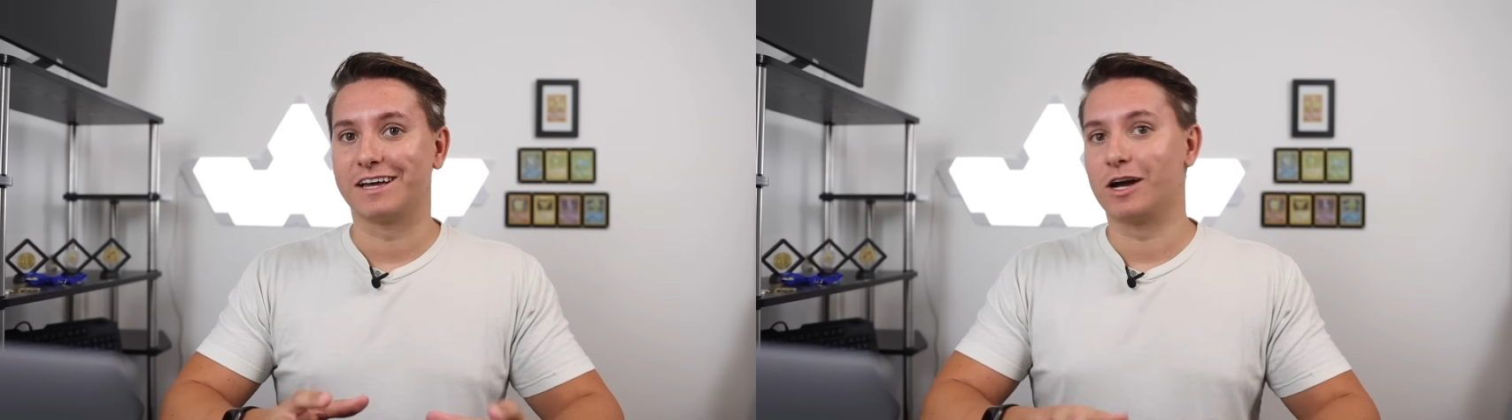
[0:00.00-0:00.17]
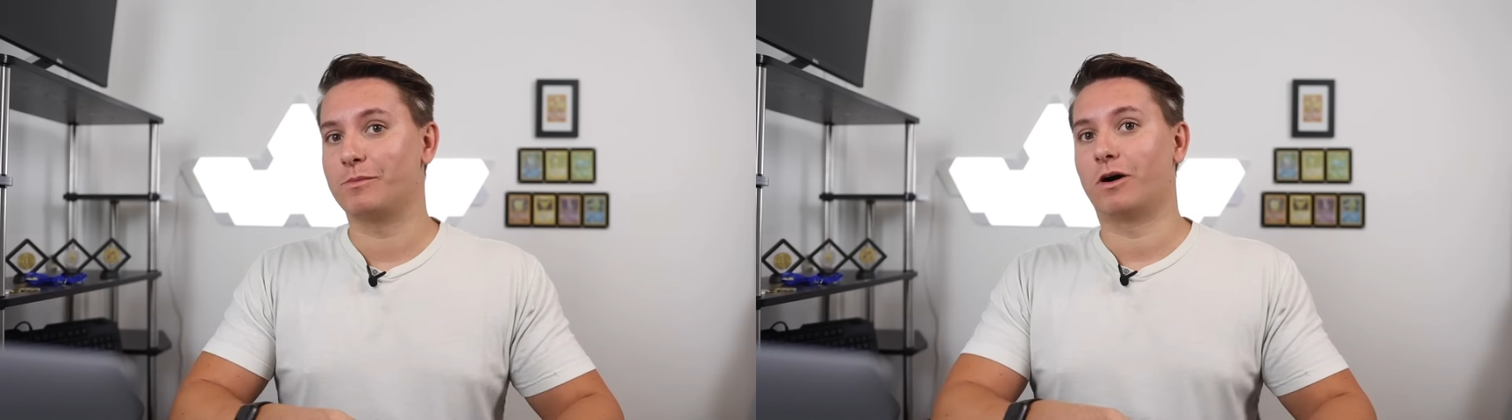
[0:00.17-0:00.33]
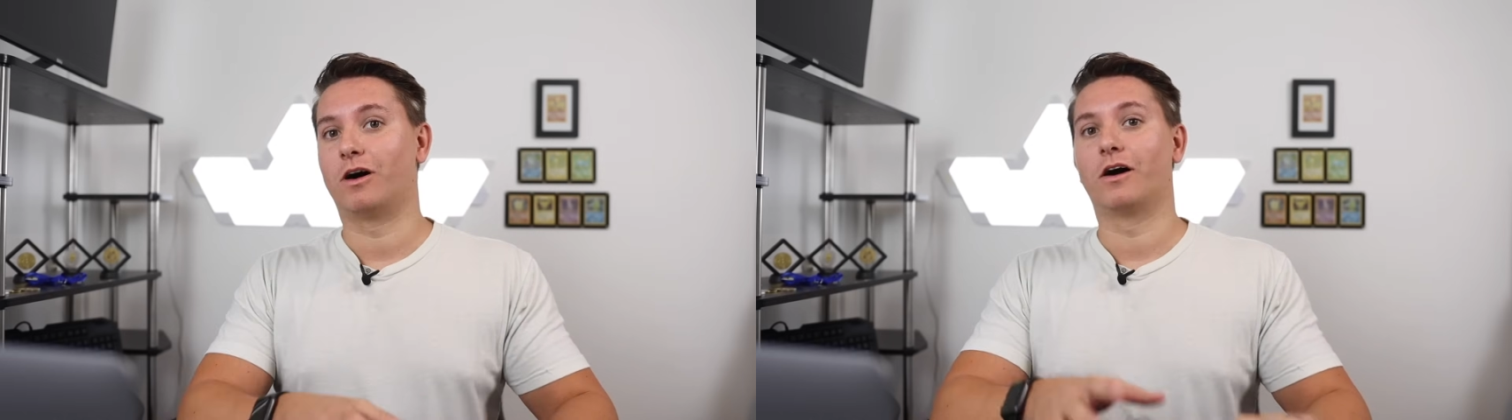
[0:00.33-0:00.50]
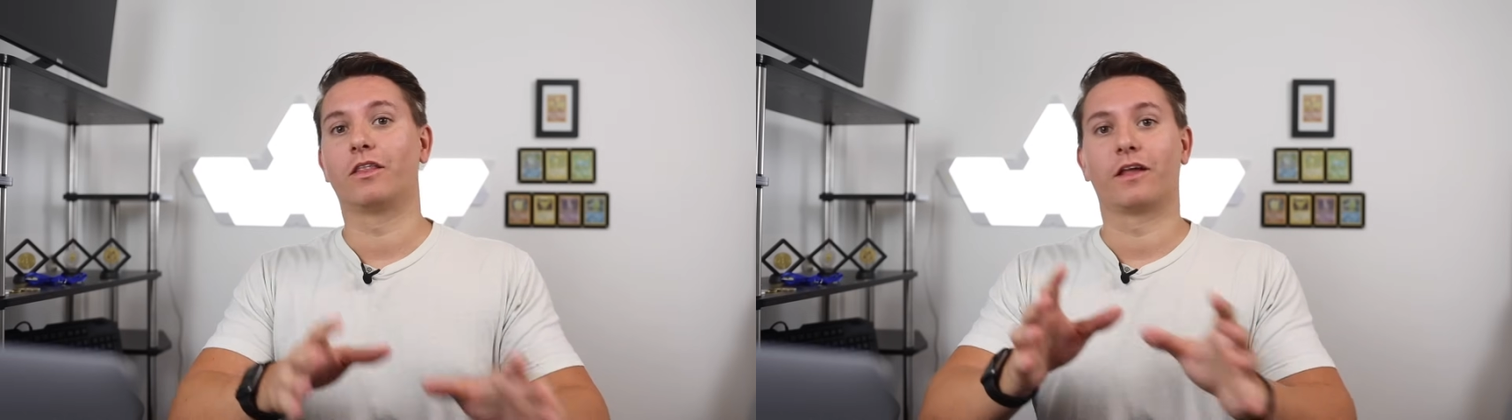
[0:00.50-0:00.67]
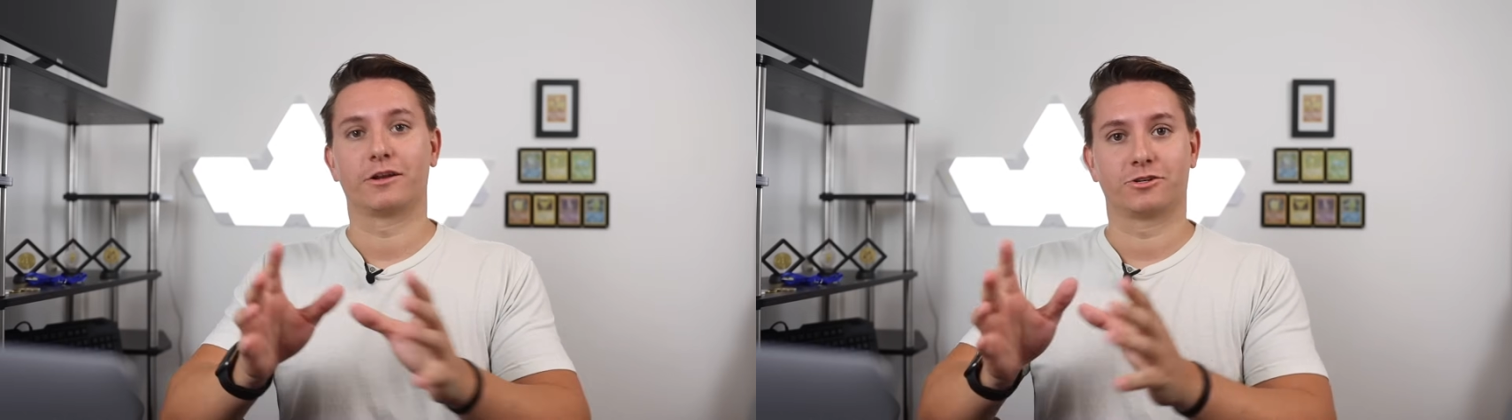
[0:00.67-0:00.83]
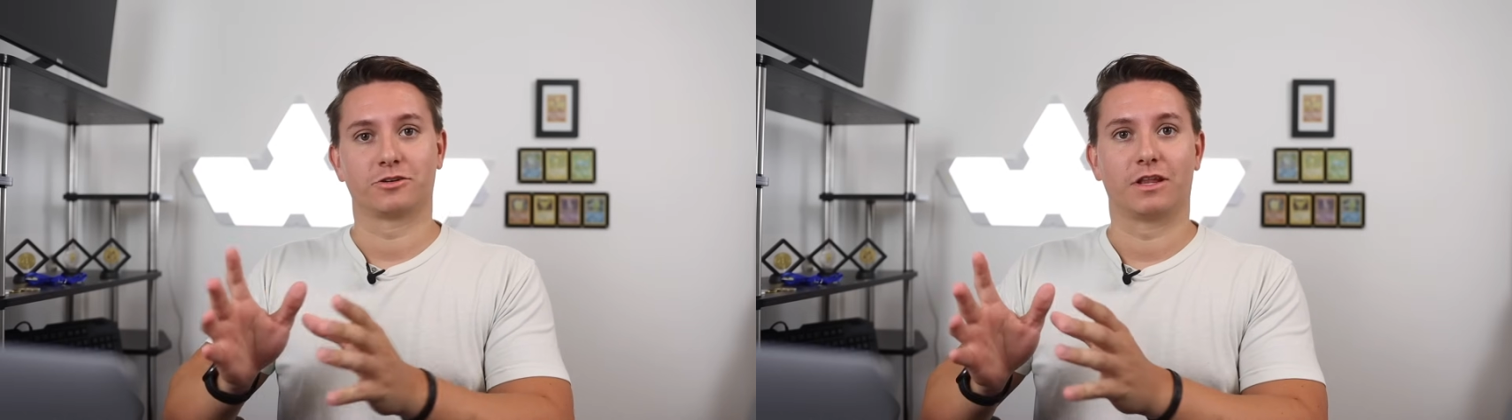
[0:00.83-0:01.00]
up on
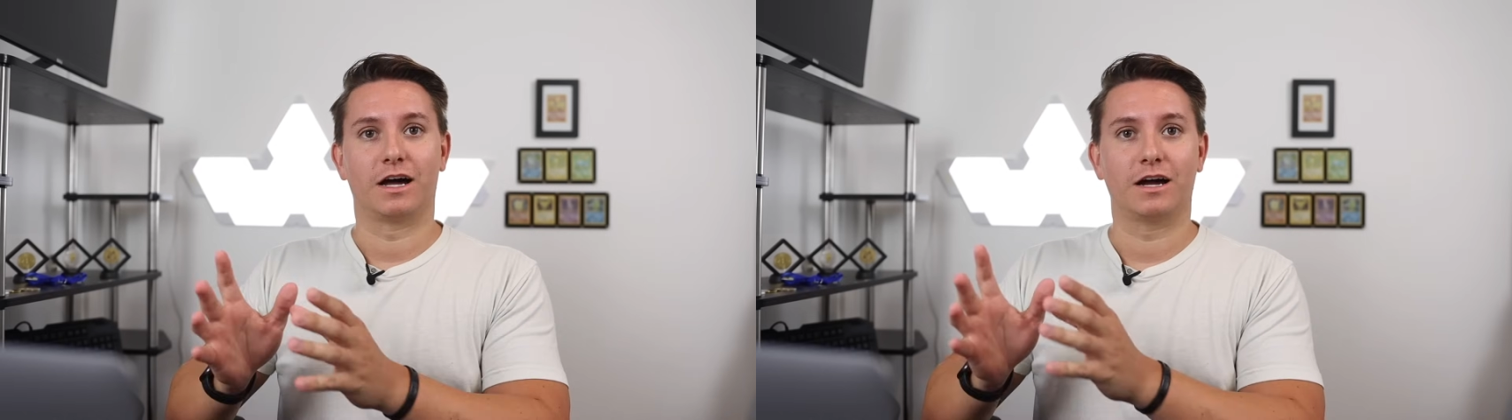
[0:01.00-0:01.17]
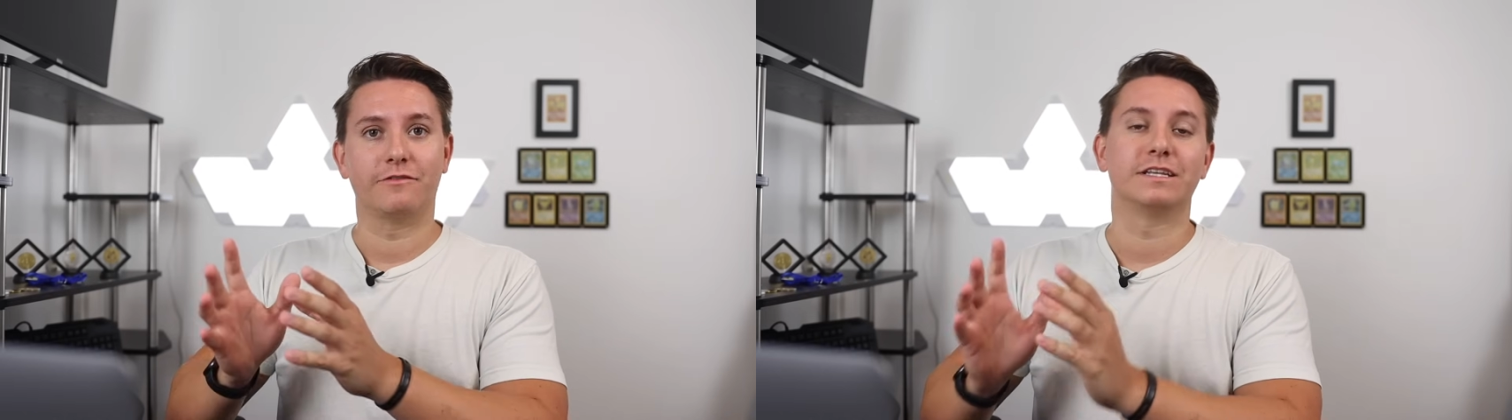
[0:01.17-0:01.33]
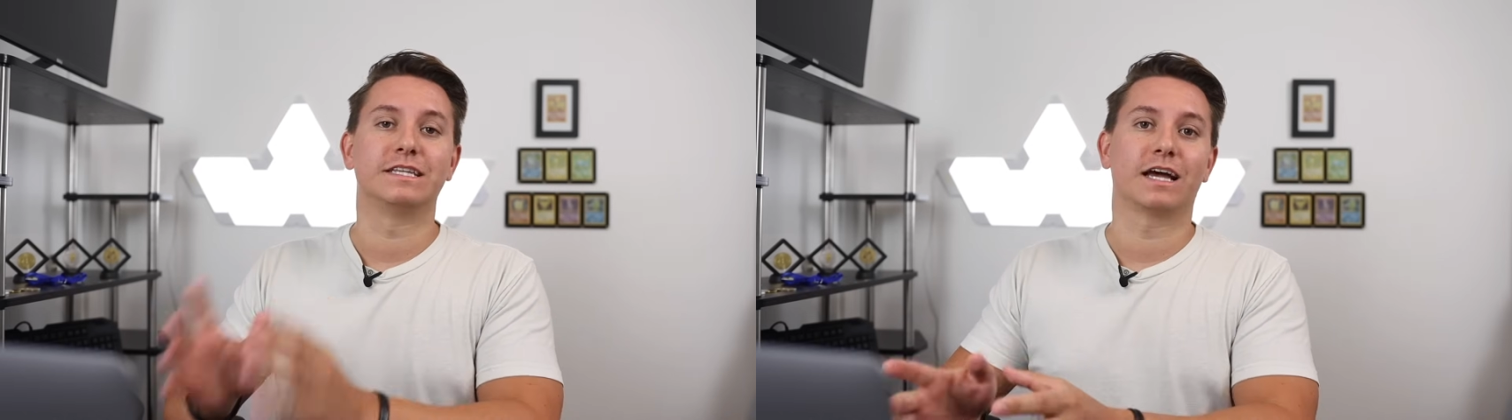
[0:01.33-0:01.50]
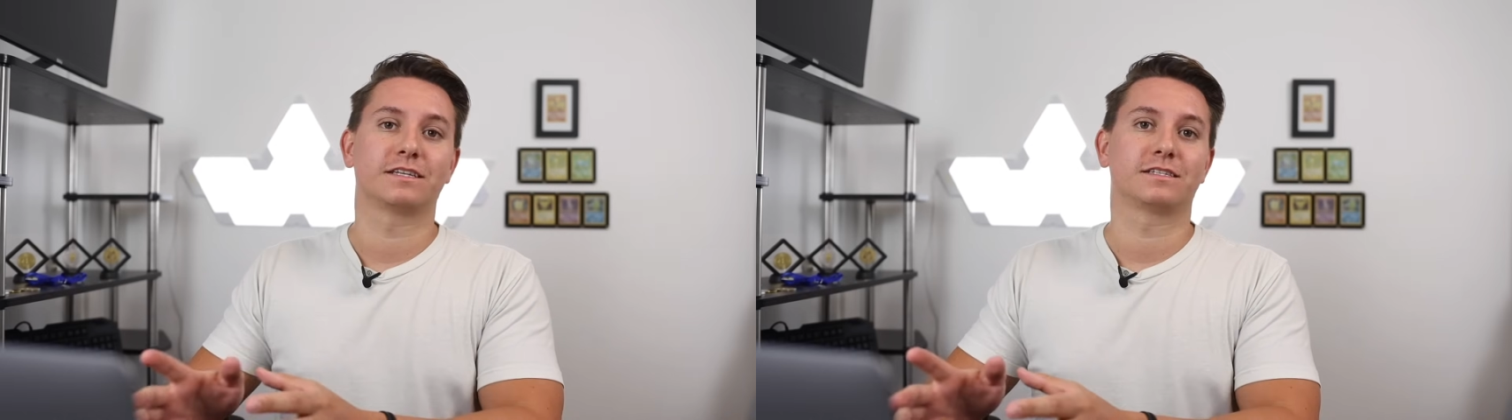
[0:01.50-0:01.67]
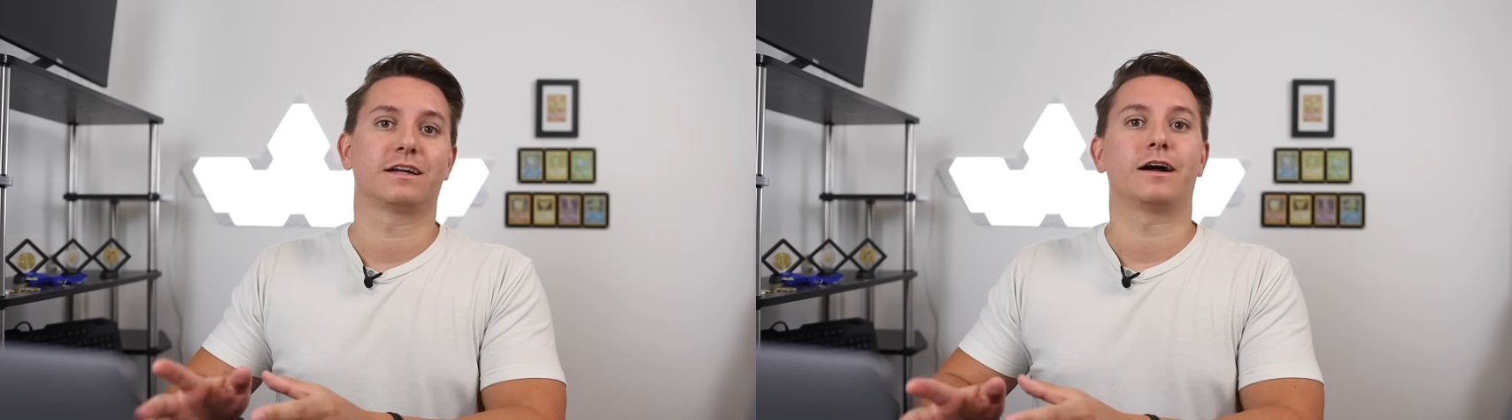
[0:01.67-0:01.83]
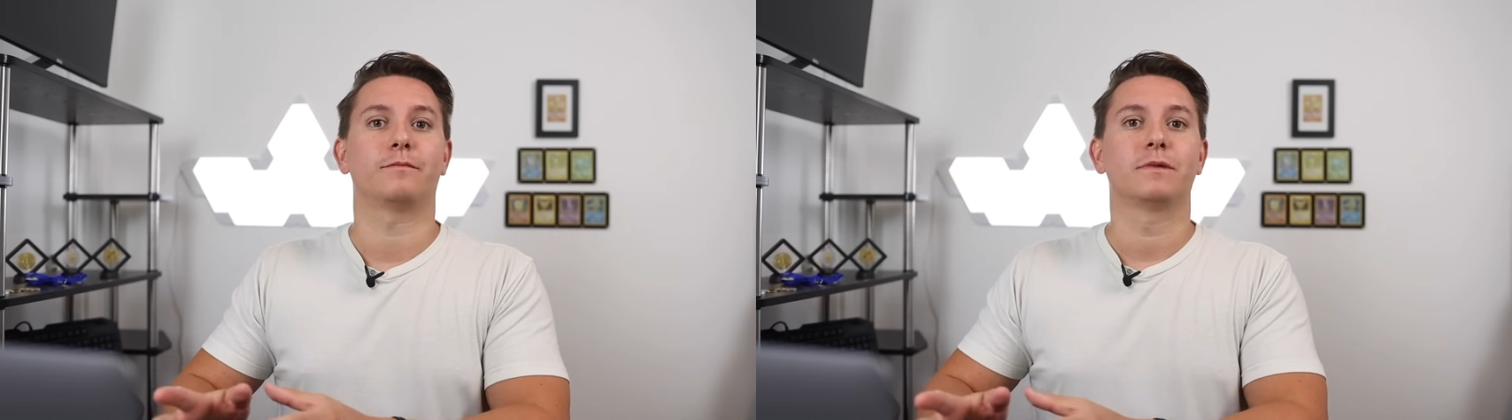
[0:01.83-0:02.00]
Ledger Live
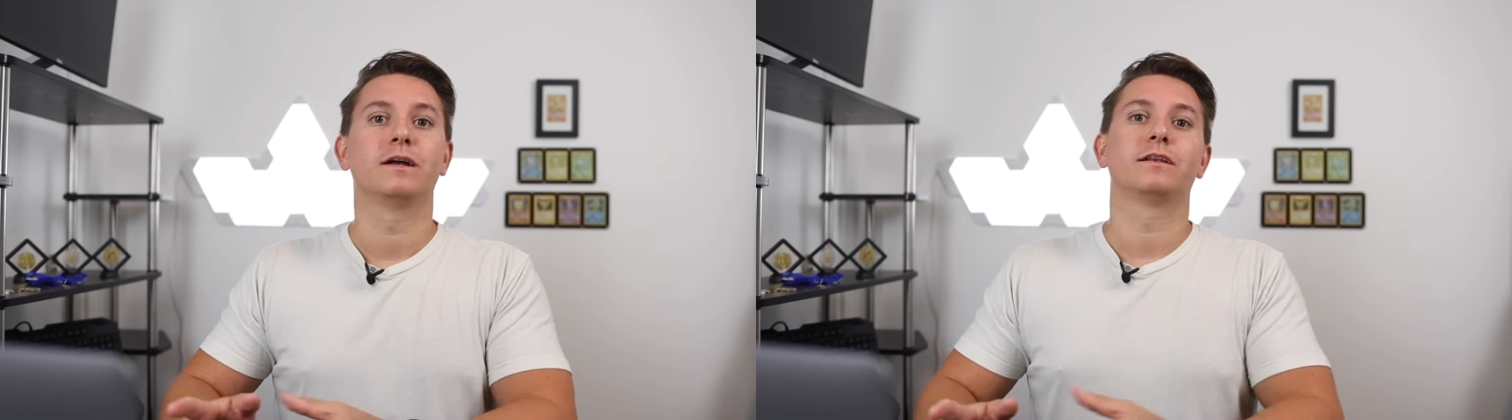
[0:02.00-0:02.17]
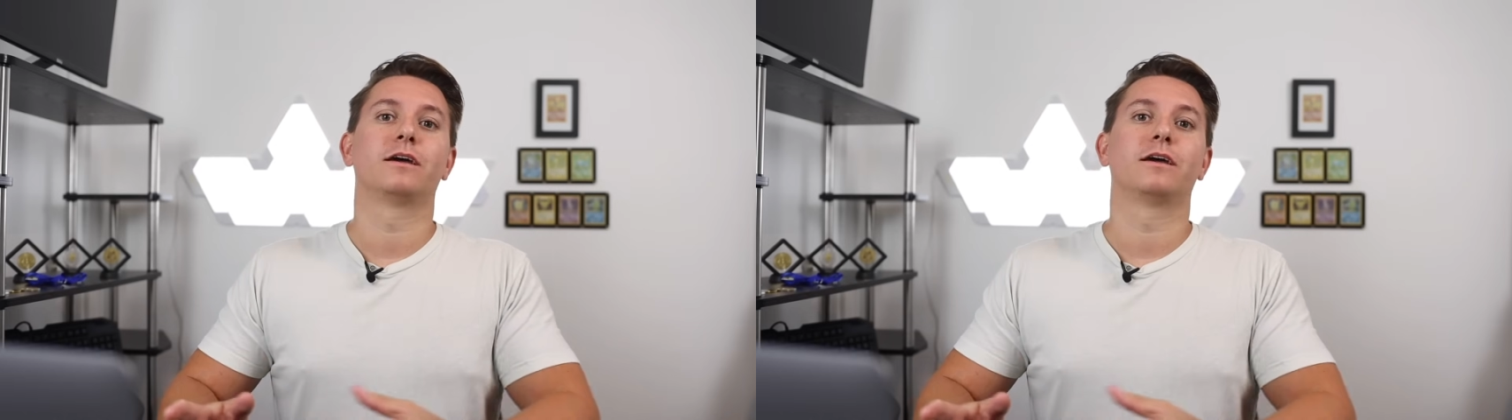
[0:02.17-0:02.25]
Desktop.